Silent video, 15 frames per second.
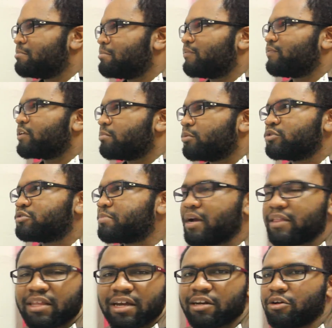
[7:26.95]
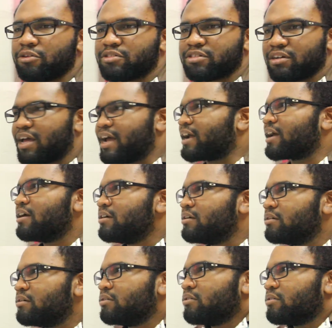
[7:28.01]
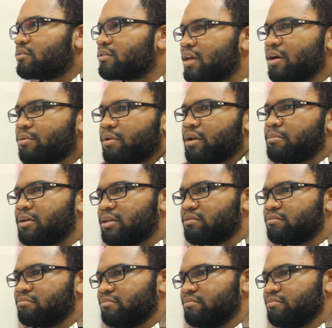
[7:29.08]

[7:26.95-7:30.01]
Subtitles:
but for the most part the adults are like, oh yeah, well, I mean,